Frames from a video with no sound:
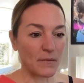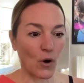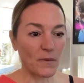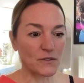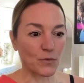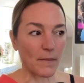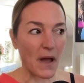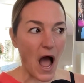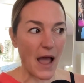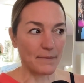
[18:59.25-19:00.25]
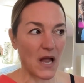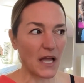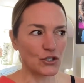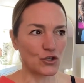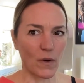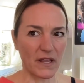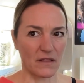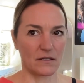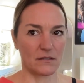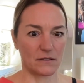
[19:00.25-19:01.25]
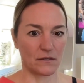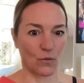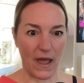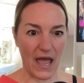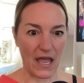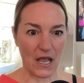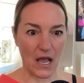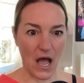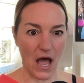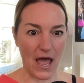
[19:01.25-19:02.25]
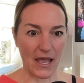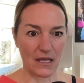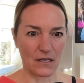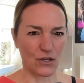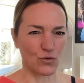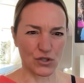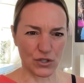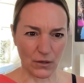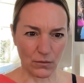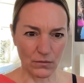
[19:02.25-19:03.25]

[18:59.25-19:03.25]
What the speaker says: moments where I'm not enjoying this the way I used to.